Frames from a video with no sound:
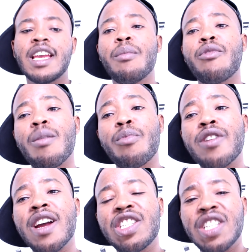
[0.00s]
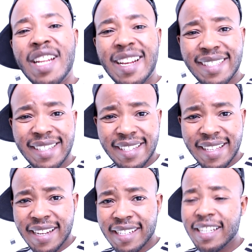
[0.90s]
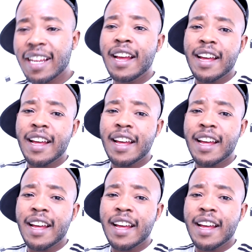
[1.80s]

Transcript: camera production assistant